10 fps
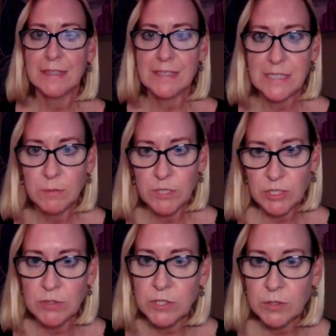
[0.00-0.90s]
see what
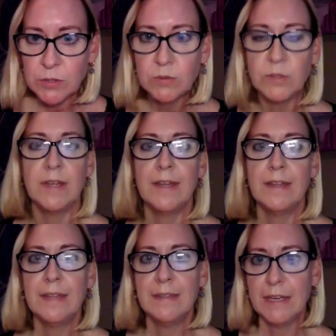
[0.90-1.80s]
you do,
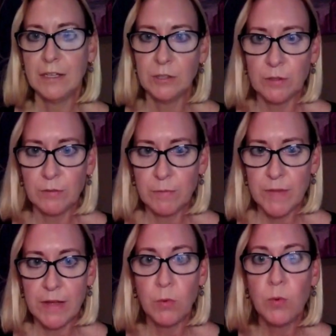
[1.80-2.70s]
then they can learn from
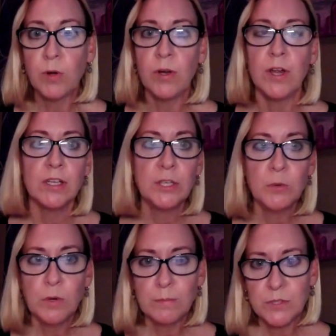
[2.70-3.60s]
that. Or you
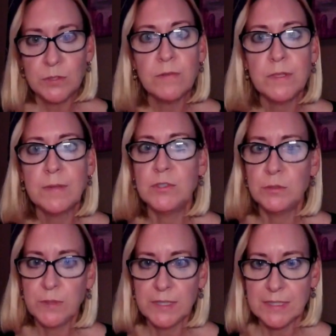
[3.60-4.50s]
observe them
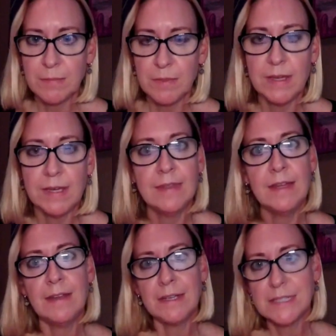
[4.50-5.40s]
doing something, and then
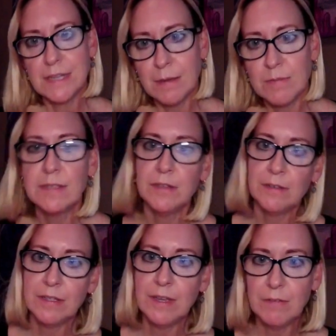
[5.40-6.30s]
next time you
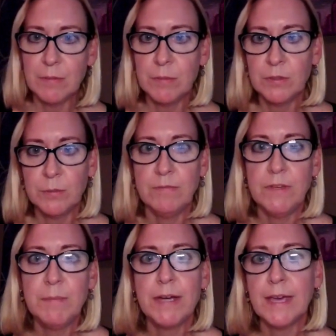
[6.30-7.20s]
can give them a little bit
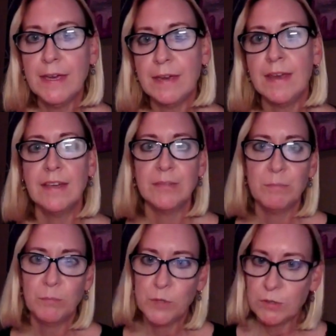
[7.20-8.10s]
feedback. Hey,
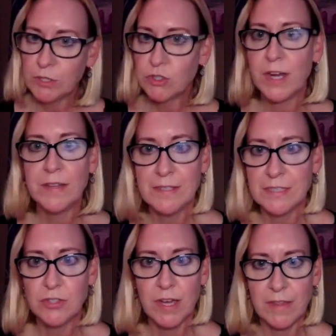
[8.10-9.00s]
you could try this,
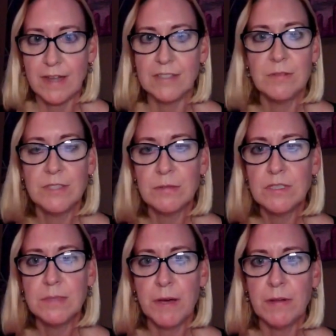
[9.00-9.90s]
try that. So it's always
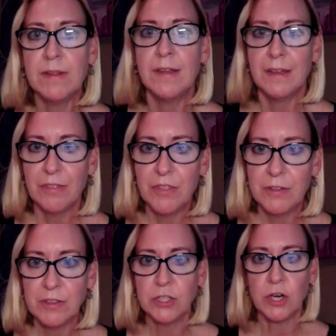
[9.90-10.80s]
about the
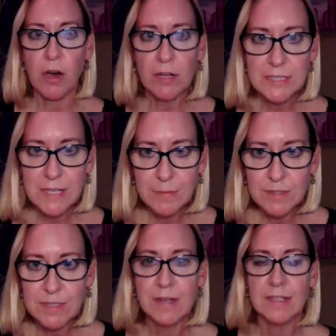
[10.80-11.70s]

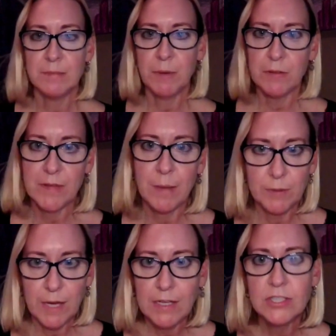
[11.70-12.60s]
concepts, and it's about the
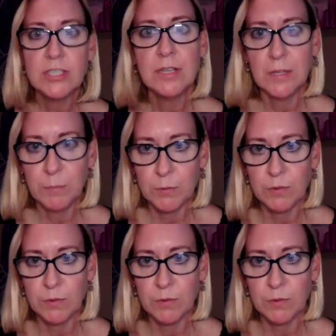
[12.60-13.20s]
application and the pull